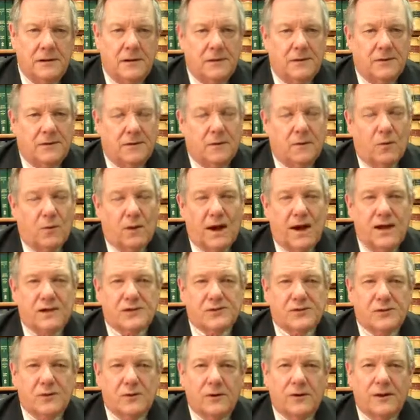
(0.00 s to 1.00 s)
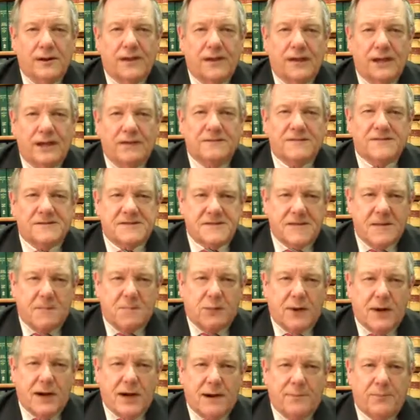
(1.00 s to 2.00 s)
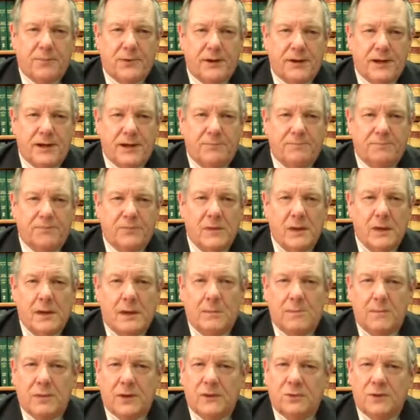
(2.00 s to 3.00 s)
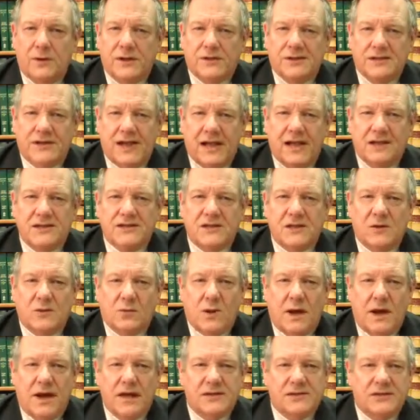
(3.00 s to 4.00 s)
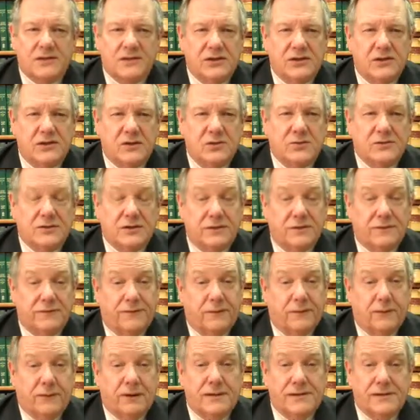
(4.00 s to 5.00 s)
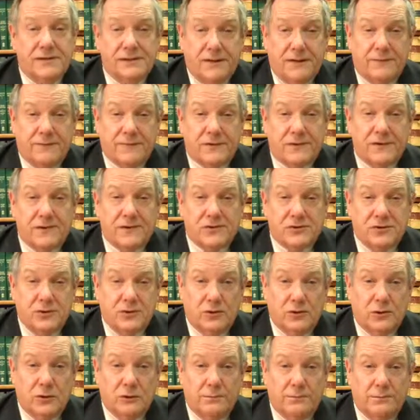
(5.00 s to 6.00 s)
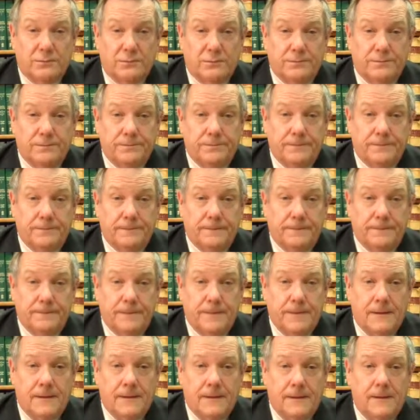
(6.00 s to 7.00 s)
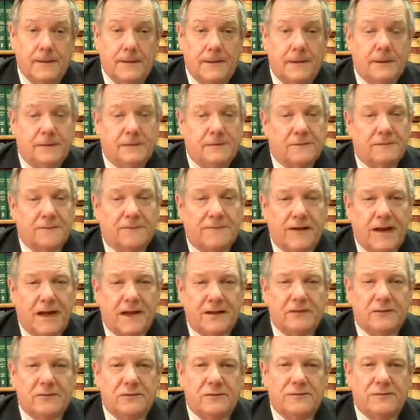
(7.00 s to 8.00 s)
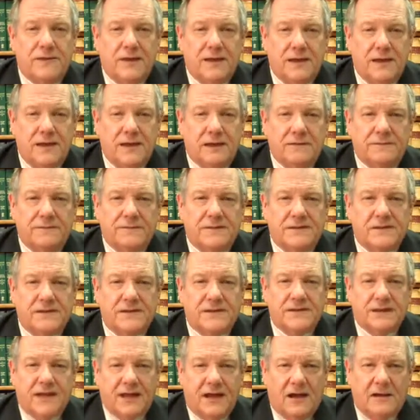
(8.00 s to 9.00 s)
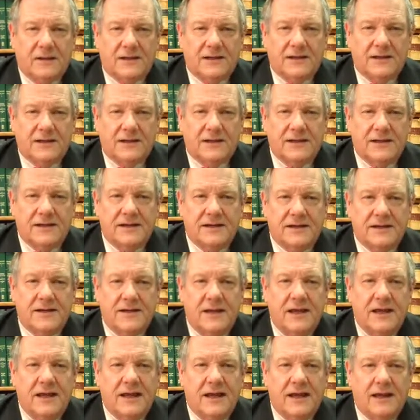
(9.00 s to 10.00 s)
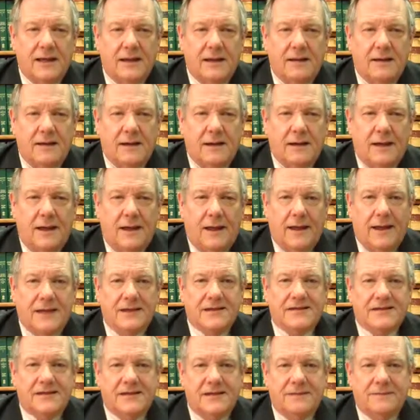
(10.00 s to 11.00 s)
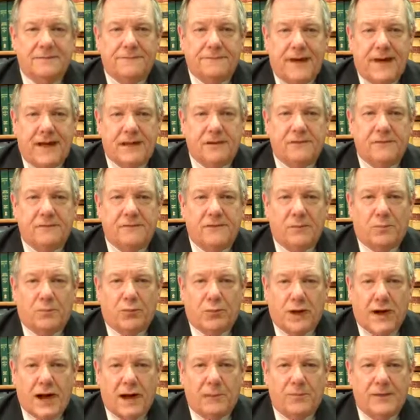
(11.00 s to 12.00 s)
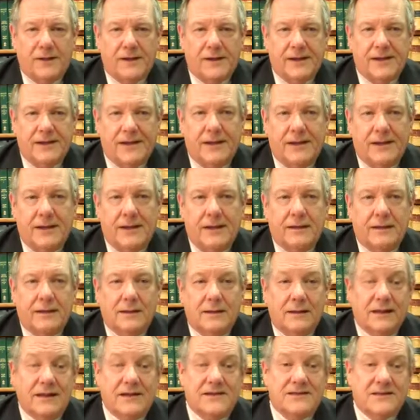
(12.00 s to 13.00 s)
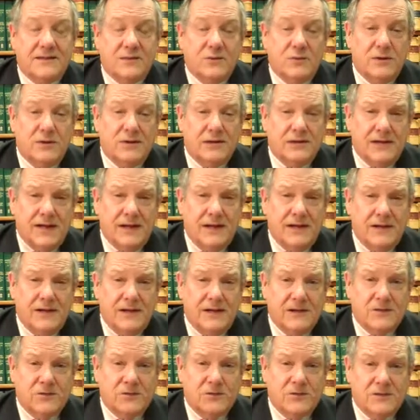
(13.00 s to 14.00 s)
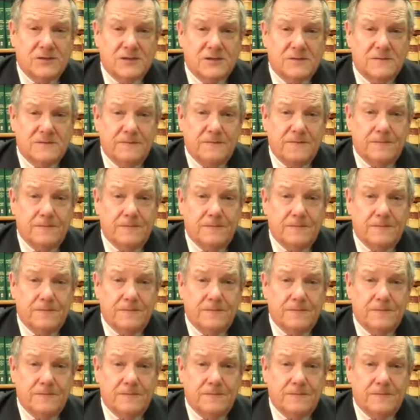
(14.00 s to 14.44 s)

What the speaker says: The grantor gifts the property but retains the right to use it for a definite term. The value of the gift is calculated as the value of the property less the retained interest.